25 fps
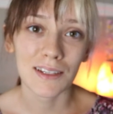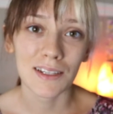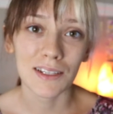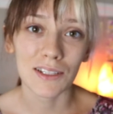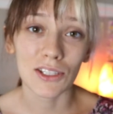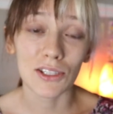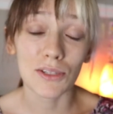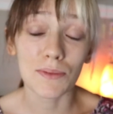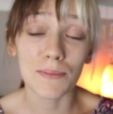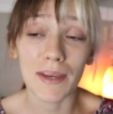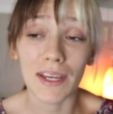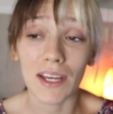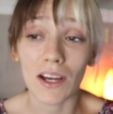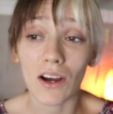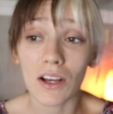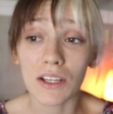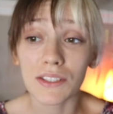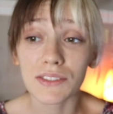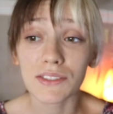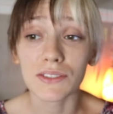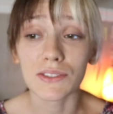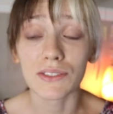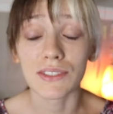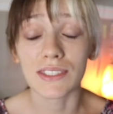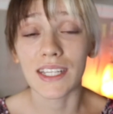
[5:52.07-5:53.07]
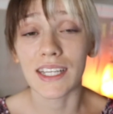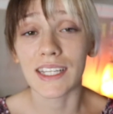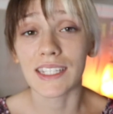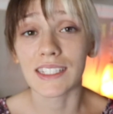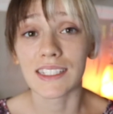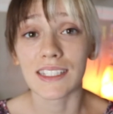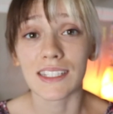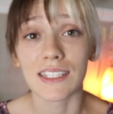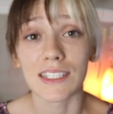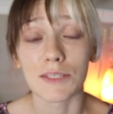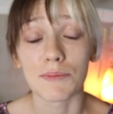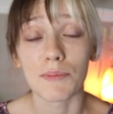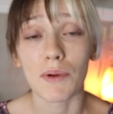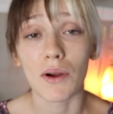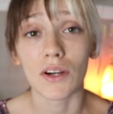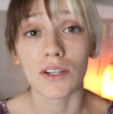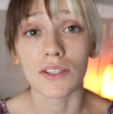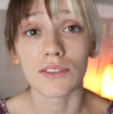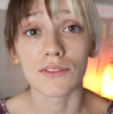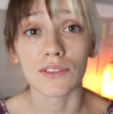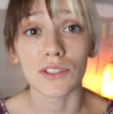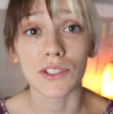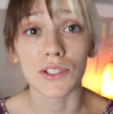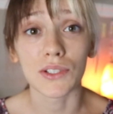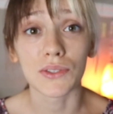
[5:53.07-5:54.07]
You may also say to this part
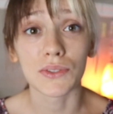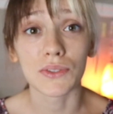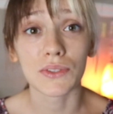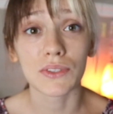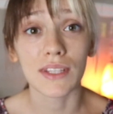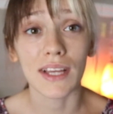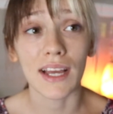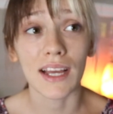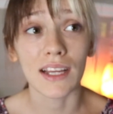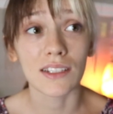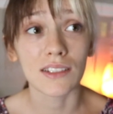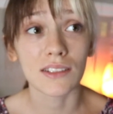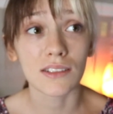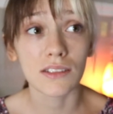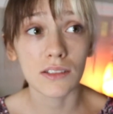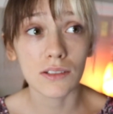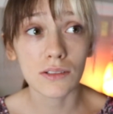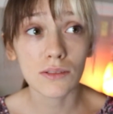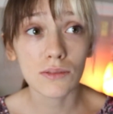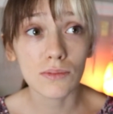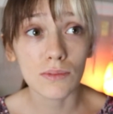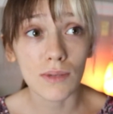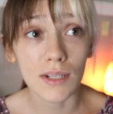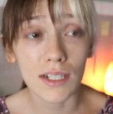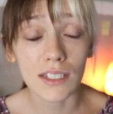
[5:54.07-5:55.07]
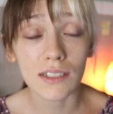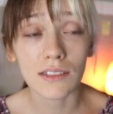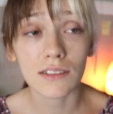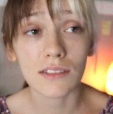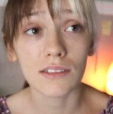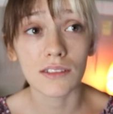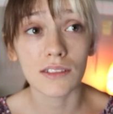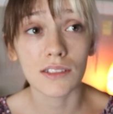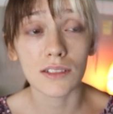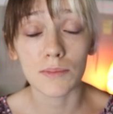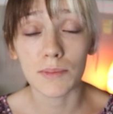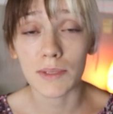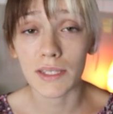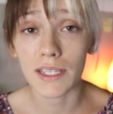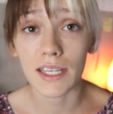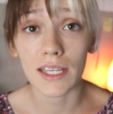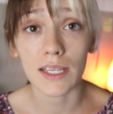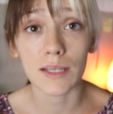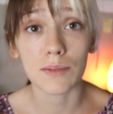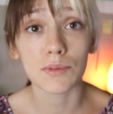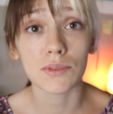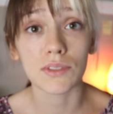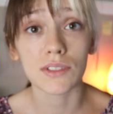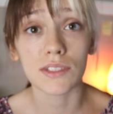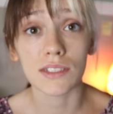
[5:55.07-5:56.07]
of you that you want to be
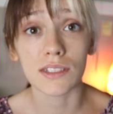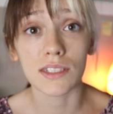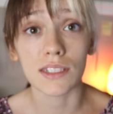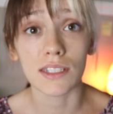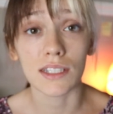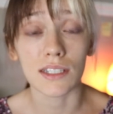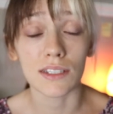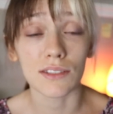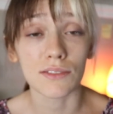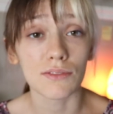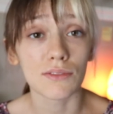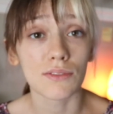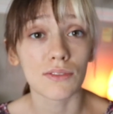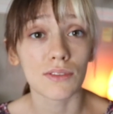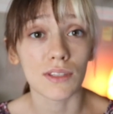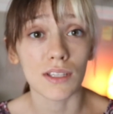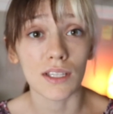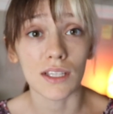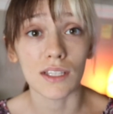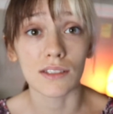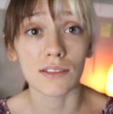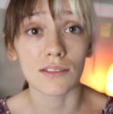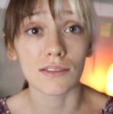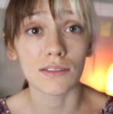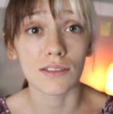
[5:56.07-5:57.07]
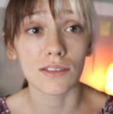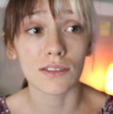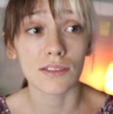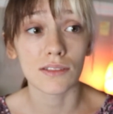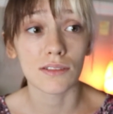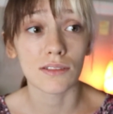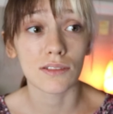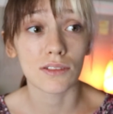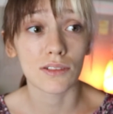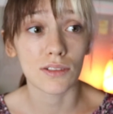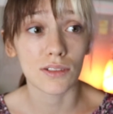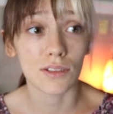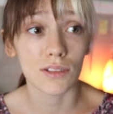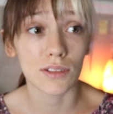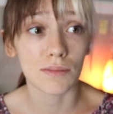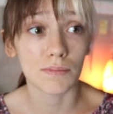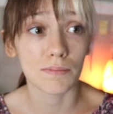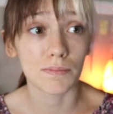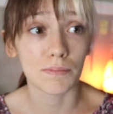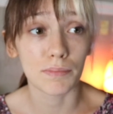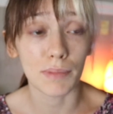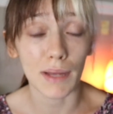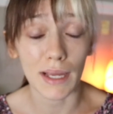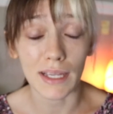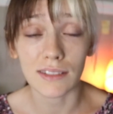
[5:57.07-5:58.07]
able to give things your
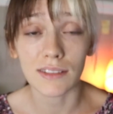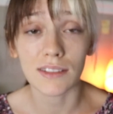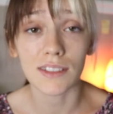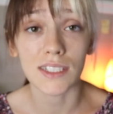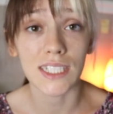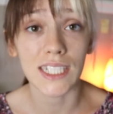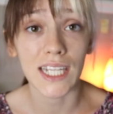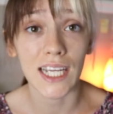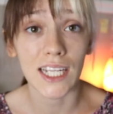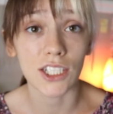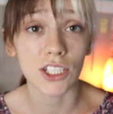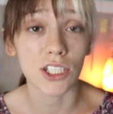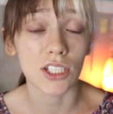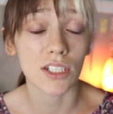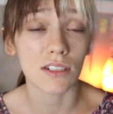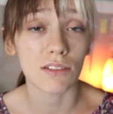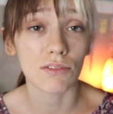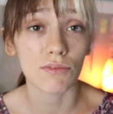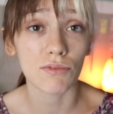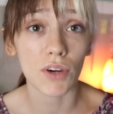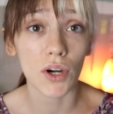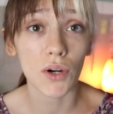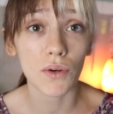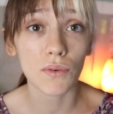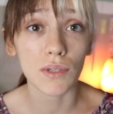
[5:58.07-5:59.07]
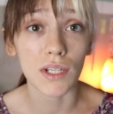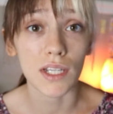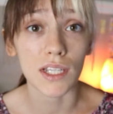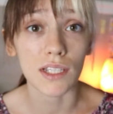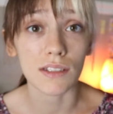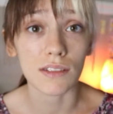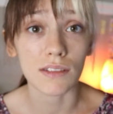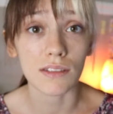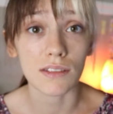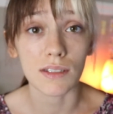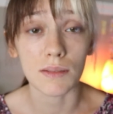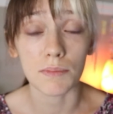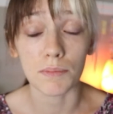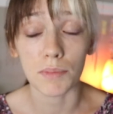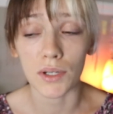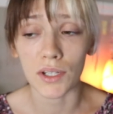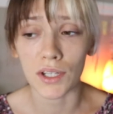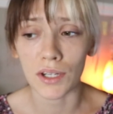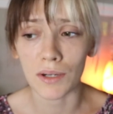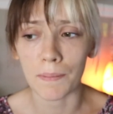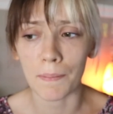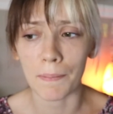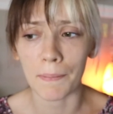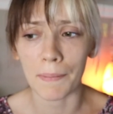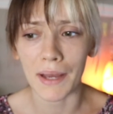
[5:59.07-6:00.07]
best attention and focus and put
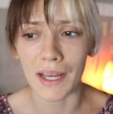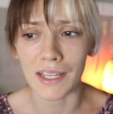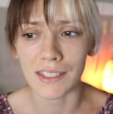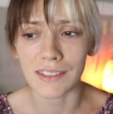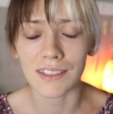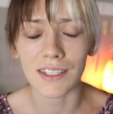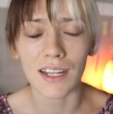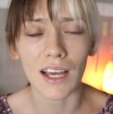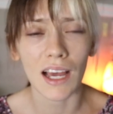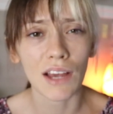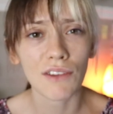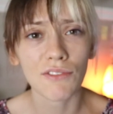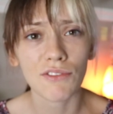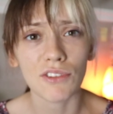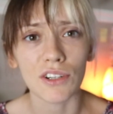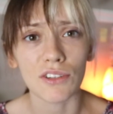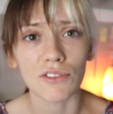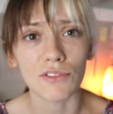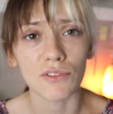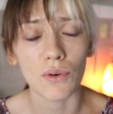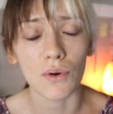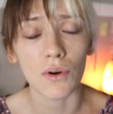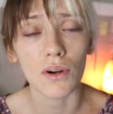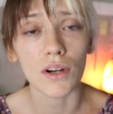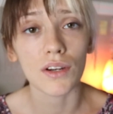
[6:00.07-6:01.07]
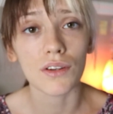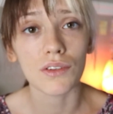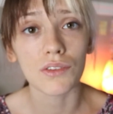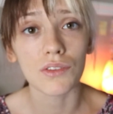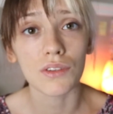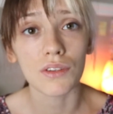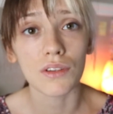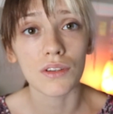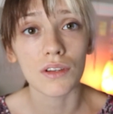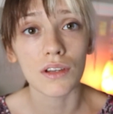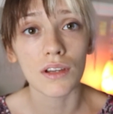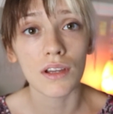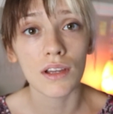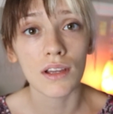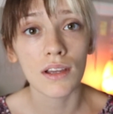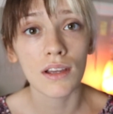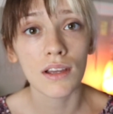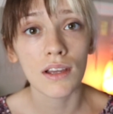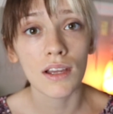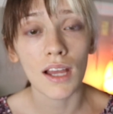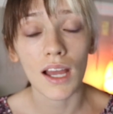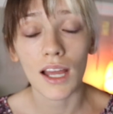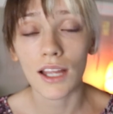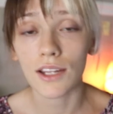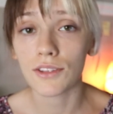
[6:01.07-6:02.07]
your best effort forth.
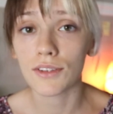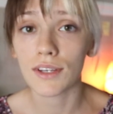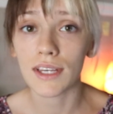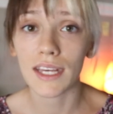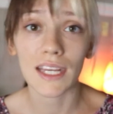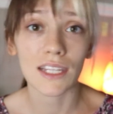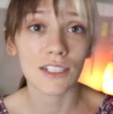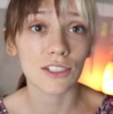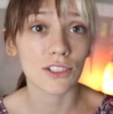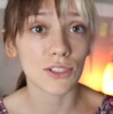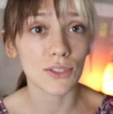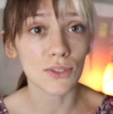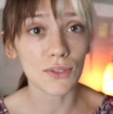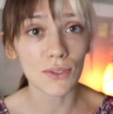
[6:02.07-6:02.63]
And you can't do